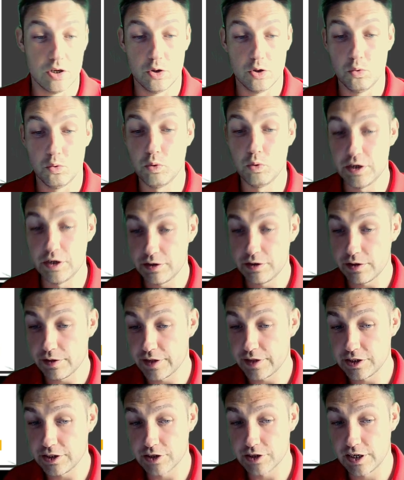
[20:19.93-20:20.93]
One of the
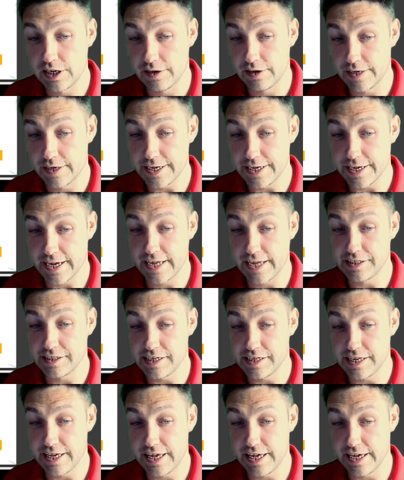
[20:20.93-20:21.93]
things I like
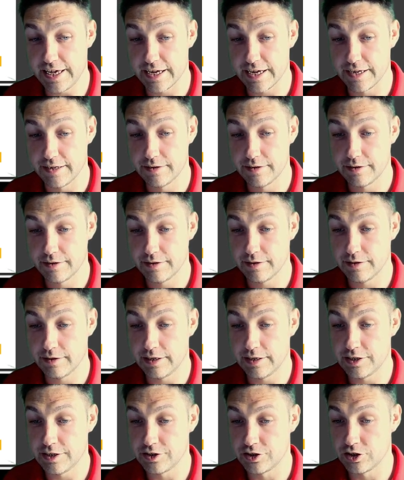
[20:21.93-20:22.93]
adding here
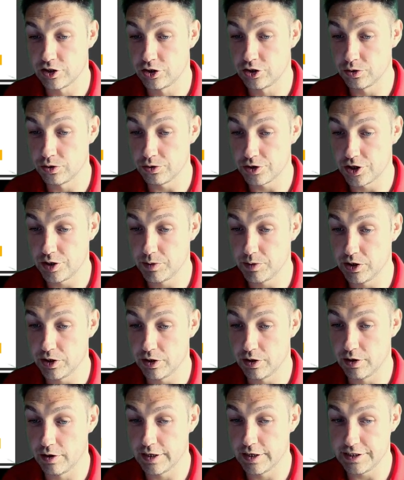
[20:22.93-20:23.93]
is the document
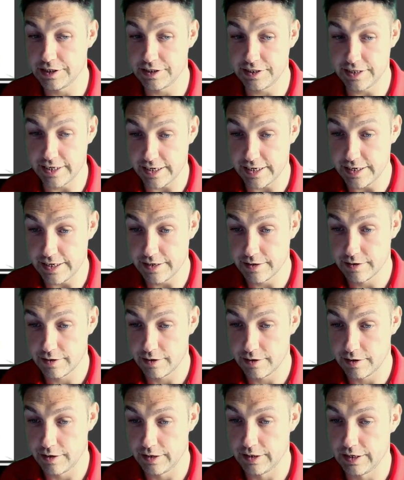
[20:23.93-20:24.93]
ID,
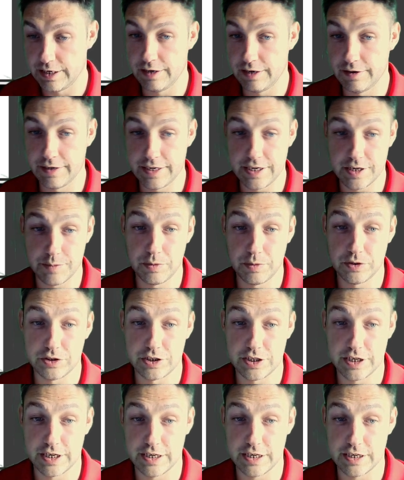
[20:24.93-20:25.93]
and I like
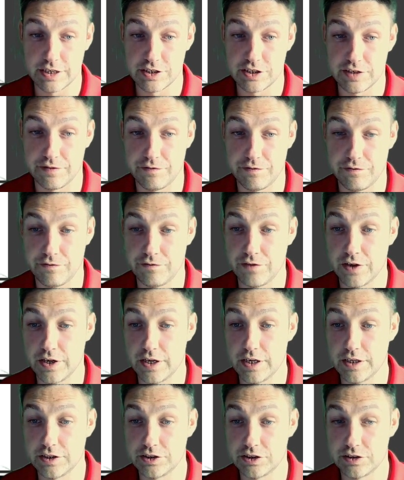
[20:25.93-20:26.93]
putting it as the
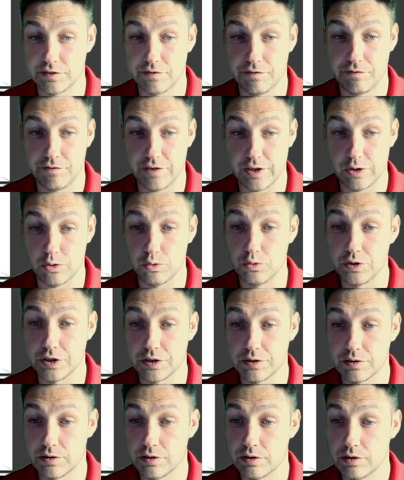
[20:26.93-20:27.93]
first field
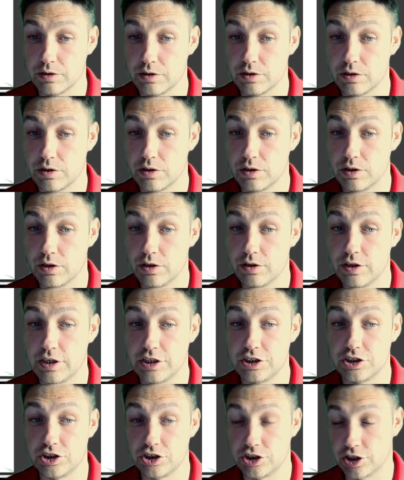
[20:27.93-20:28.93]
that is
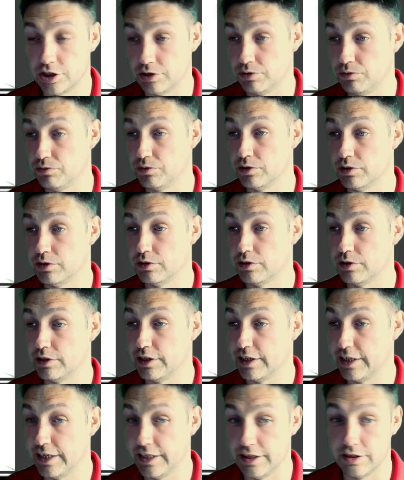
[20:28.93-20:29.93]
shown
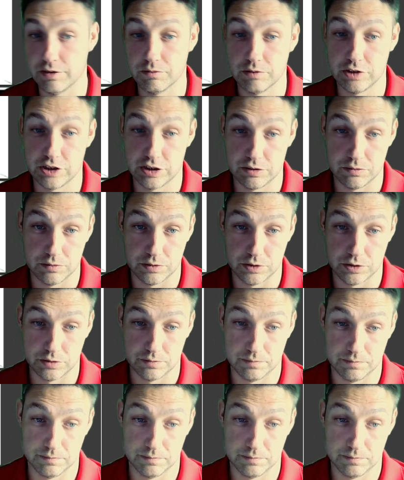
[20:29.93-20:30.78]
in the results.